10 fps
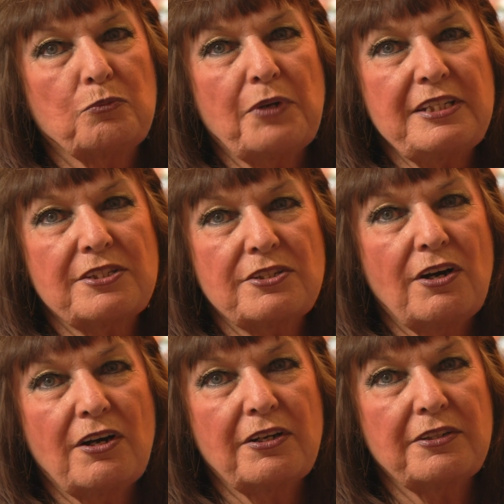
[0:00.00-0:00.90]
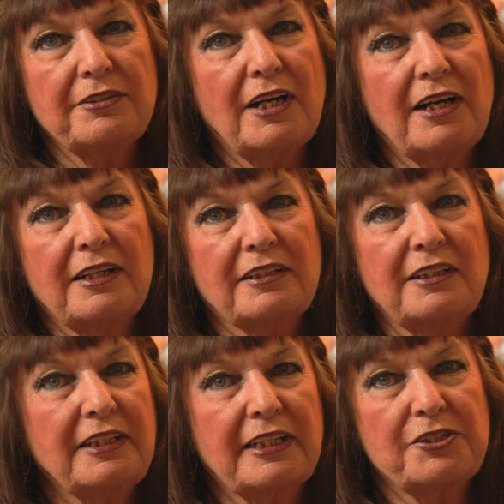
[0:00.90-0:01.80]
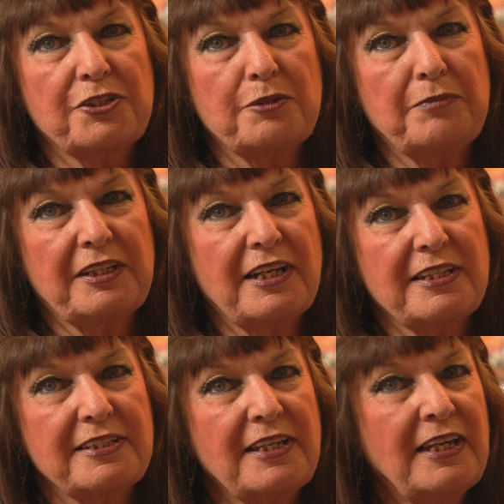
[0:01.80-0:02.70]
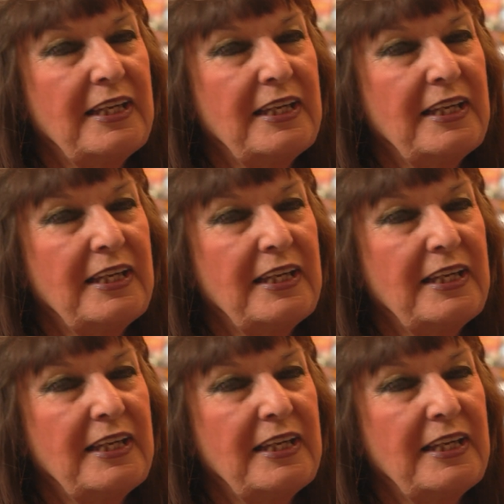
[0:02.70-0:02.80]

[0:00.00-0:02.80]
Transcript: race car collection because